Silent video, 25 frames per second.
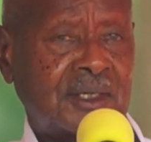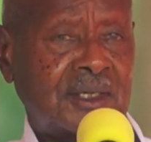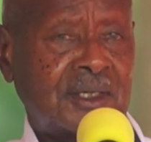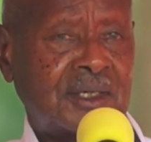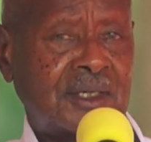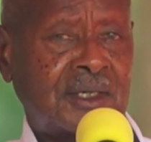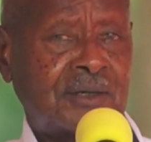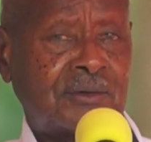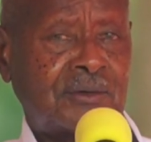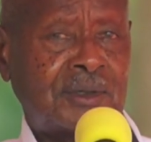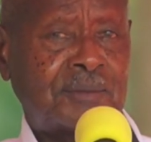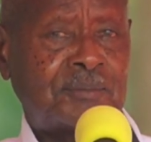
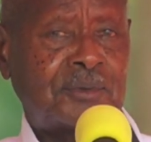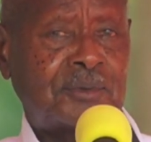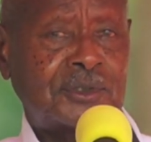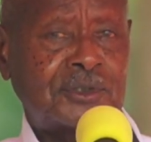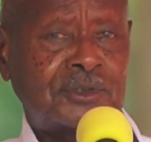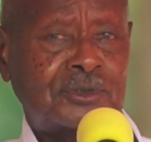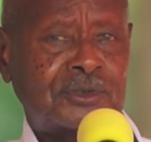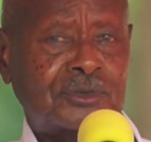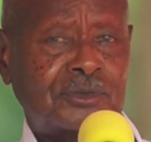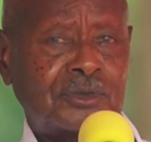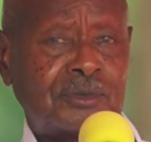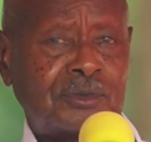Our
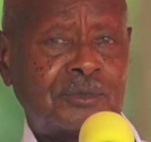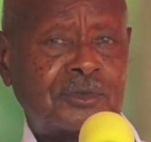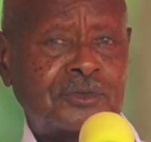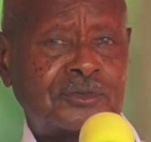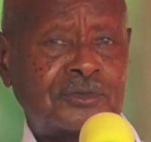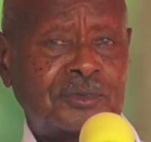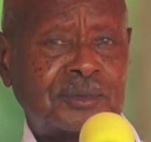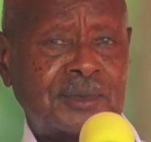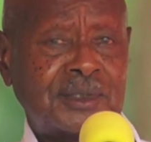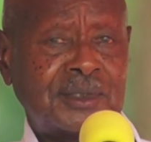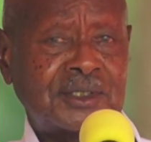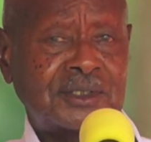political
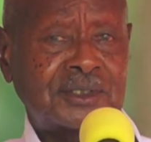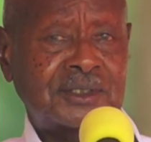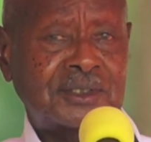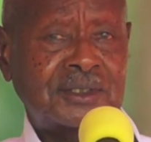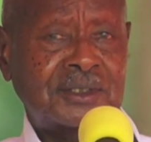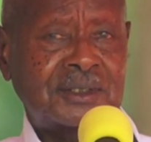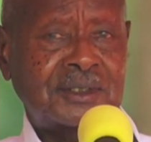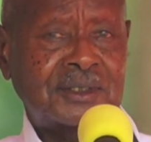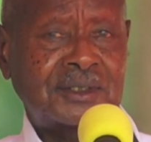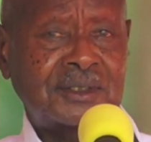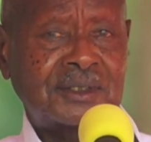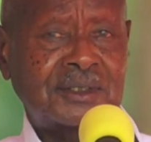movement,
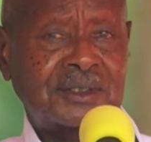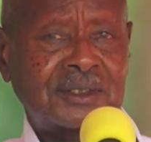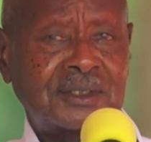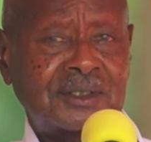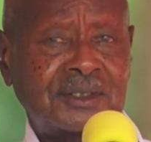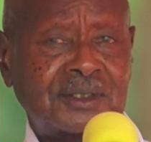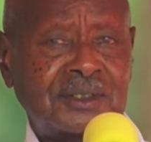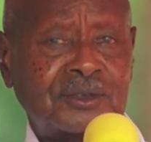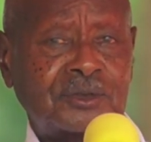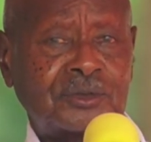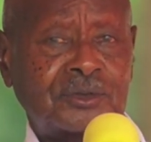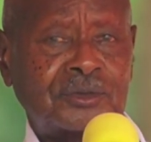
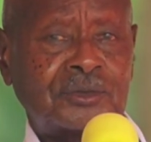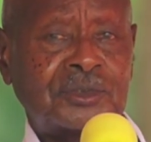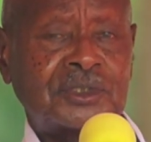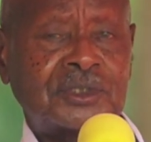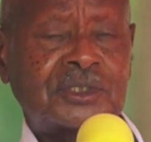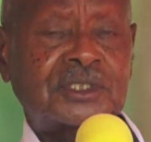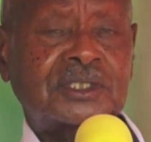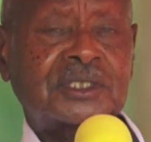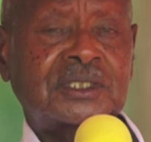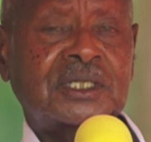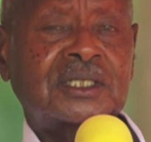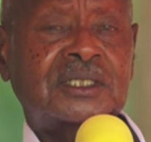which
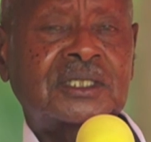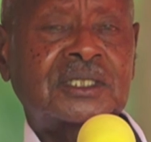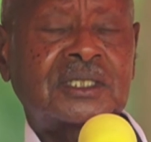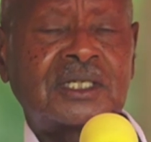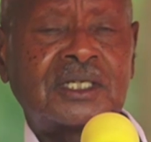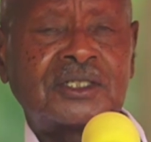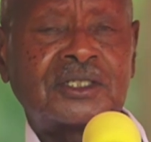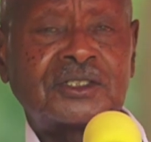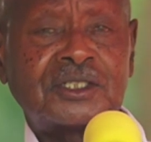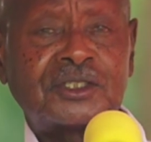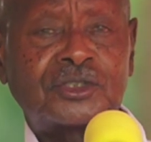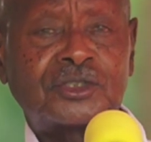started
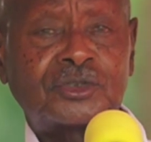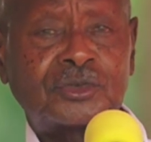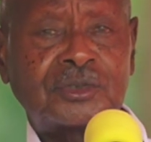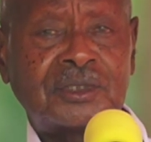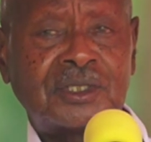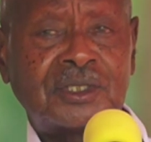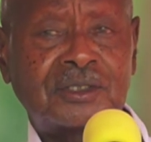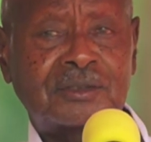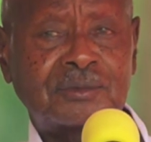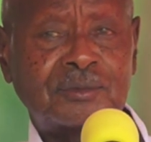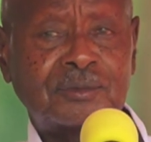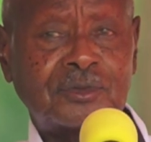as a
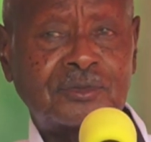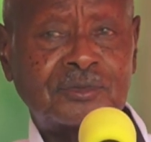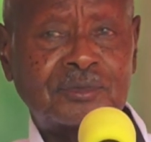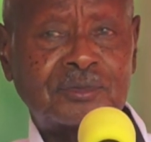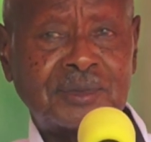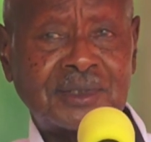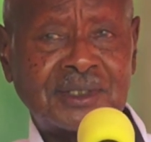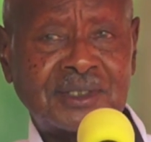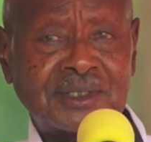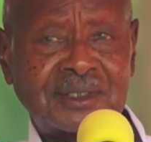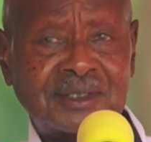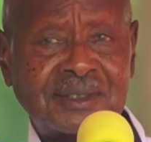student
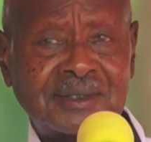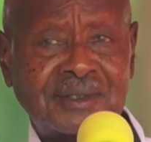movement,